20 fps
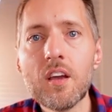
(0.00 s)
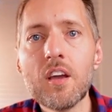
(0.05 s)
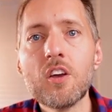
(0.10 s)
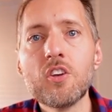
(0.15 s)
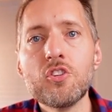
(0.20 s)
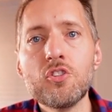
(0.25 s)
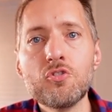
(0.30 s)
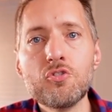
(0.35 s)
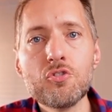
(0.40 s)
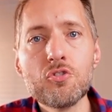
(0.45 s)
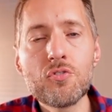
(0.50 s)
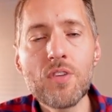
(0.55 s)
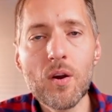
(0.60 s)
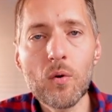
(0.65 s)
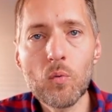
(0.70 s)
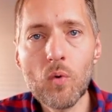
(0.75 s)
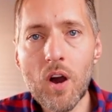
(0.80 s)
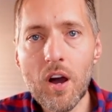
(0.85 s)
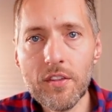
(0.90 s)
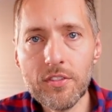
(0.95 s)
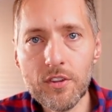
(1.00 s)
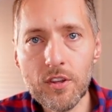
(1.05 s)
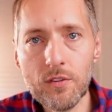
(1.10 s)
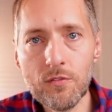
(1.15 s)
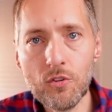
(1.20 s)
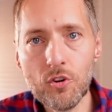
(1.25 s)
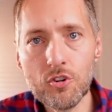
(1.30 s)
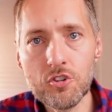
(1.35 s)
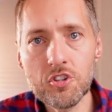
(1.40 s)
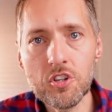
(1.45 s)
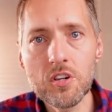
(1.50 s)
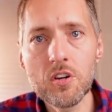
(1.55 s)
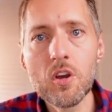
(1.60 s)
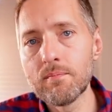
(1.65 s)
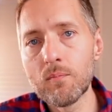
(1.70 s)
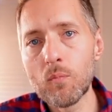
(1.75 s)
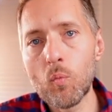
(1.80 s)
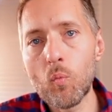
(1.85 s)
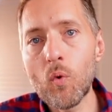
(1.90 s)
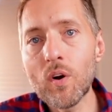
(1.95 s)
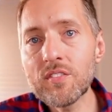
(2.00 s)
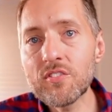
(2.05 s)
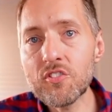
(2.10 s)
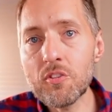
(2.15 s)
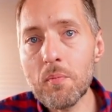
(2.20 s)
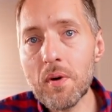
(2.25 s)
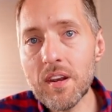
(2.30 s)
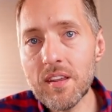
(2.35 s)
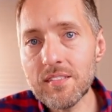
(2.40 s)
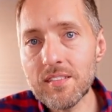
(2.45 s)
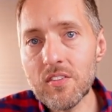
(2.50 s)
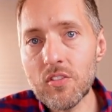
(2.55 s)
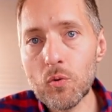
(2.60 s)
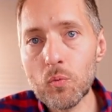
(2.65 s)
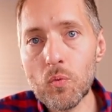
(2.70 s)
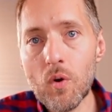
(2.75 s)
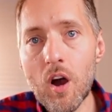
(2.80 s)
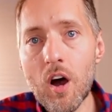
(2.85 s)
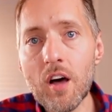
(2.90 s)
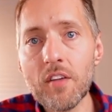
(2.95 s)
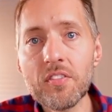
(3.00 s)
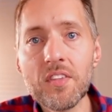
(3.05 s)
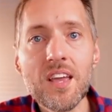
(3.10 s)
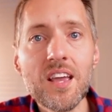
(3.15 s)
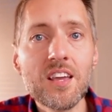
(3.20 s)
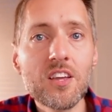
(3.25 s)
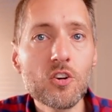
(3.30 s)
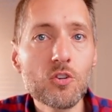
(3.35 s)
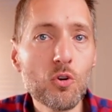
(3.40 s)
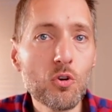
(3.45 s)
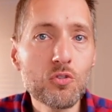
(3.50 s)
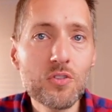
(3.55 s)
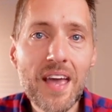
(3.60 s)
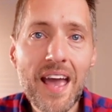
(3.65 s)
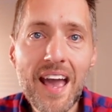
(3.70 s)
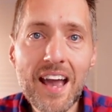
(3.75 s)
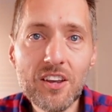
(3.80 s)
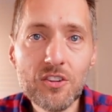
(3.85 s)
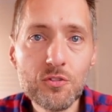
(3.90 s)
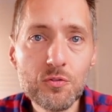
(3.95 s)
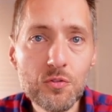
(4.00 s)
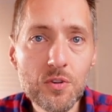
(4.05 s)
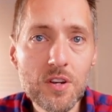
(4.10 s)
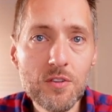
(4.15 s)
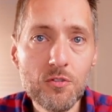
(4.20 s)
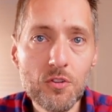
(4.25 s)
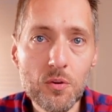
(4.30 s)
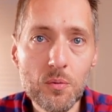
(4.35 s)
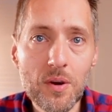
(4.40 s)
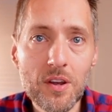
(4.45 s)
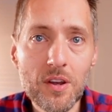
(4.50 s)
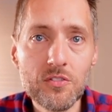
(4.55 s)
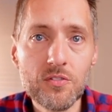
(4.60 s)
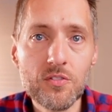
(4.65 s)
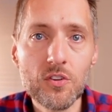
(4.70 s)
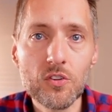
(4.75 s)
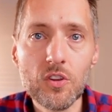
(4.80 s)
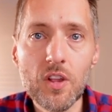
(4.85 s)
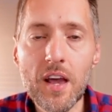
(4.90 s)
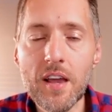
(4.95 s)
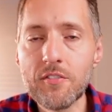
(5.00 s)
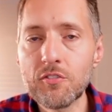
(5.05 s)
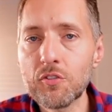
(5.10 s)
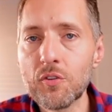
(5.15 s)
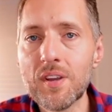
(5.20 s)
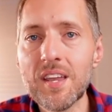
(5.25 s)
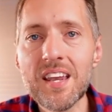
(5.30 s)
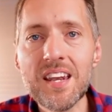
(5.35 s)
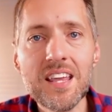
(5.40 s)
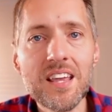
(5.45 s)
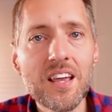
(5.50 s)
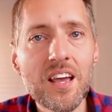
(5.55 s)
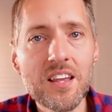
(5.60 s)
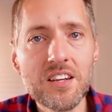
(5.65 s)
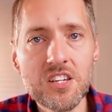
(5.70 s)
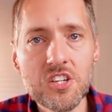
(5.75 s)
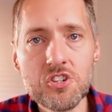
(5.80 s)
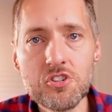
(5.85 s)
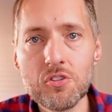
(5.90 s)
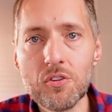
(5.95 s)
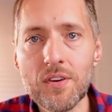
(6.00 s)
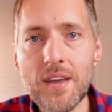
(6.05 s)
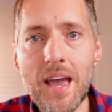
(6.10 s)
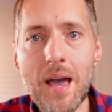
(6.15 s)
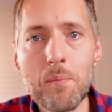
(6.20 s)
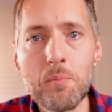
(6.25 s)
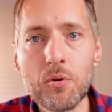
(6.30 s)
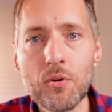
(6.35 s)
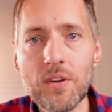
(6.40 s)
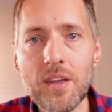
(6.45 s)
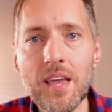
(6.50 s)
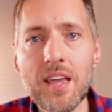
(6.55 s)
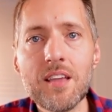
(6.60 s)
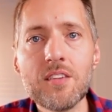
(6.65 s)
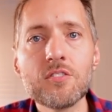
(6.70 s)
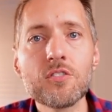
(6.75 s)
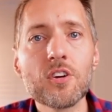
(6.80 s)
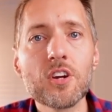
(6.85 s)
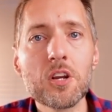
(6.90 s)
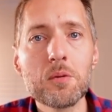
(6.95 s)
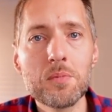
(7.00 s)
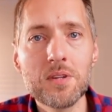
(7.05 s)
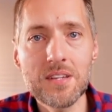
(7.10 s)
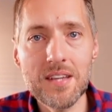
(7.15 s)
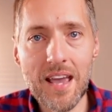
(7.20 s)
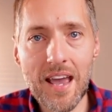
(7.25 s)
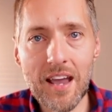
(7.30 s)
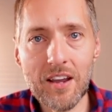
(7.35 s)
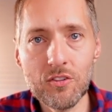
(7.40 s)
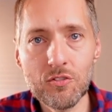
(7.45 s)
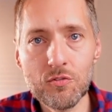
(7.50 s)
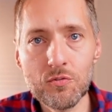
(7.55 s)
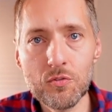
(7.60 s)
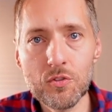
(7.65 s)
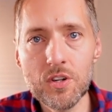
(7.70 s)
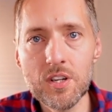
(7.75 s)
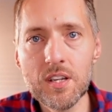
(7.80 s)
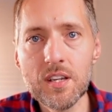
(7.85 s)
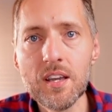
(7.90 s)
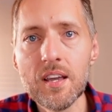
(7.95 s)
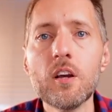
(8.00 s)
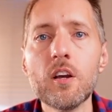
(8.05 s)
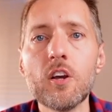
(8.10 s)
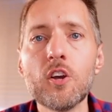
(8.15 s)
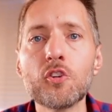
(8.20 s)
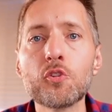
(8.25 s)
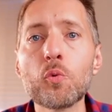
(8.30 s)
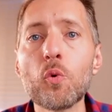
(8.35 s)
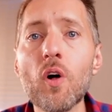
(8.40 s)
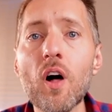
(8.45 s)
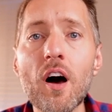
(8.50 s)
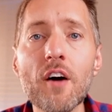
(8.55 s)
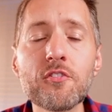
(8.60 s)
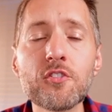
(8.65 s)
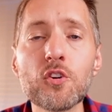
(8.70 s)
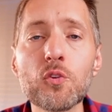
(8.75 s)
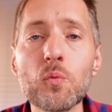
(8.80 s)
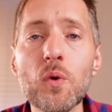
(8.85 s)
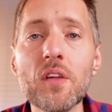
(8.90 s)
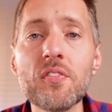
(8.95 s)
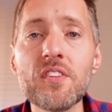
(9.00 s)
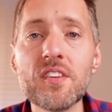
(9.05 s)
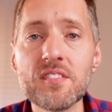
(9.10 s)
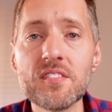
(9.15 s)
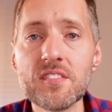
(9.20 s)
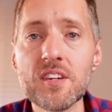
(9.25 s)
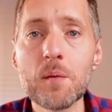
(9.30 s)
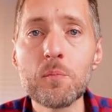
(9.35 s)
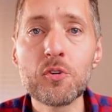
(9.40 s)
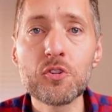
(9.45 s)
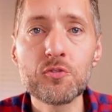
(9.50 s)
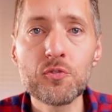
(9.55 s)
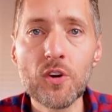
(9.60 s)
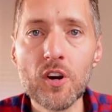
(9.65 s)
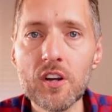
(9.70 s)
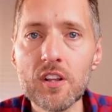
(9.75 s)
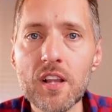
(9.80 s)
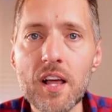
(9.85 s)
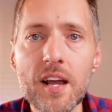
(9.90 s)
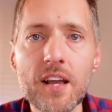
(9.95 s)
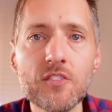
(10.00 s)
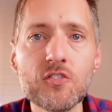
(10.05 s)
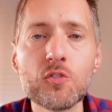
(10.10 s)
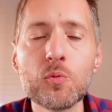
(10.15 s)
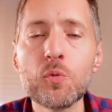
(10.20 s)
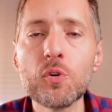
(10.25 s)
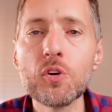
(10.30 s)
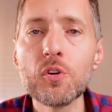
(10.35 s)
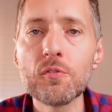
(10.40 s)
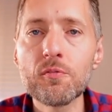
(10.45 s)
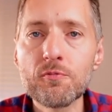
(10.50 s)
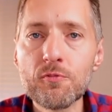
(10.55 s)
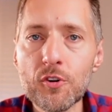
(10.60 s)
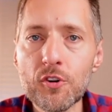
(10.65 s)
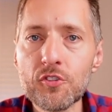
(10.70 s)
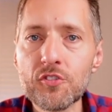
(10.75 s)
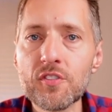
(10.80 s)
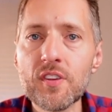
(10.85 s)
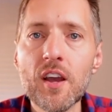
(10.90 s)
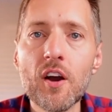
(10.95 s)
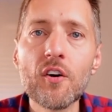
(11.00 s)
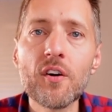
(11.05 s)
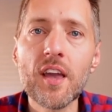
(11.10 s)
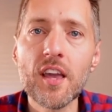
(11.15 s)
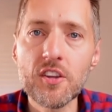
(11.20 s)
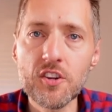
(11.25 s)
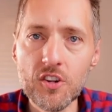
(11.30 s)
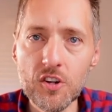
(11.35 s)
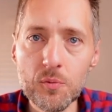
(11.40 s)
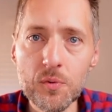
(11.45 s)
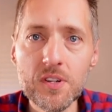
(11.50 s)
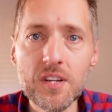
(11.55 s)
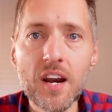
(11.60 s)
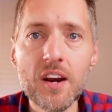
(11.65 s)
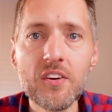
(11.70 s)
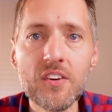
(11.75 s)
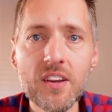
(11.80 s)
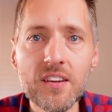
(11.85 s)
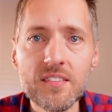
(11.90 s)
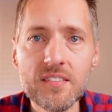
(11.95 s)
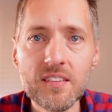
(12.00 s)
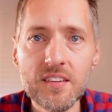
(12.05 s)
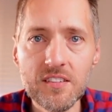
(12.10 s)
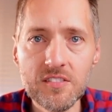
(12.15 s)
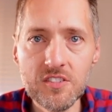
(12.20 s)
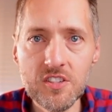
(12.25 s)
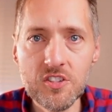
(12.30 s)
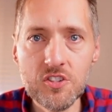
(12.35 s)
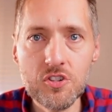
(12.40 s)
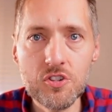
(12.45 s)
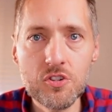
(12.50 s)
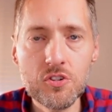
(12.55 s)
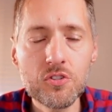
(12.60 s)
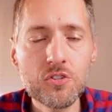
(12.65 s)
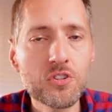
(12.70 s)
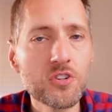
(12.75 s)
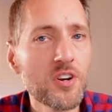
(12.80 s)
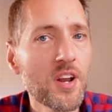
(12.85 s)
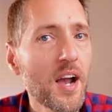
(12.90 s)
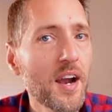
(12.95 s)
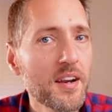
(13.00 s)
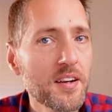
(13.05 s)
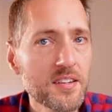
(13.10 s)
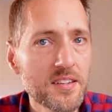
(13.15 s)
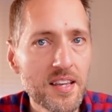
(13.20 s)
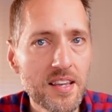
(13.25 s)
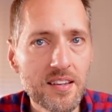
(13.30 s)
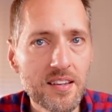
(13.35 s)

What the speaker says: You do that Roth conversion. Once the money's in the Roth, it can grow tax-free for the rest of your life. So any additional capital gains are going to be tax-free. So we'll often run these numbers for our clients. We'll first say, okay, you're going to retire at age 62. You're not going to take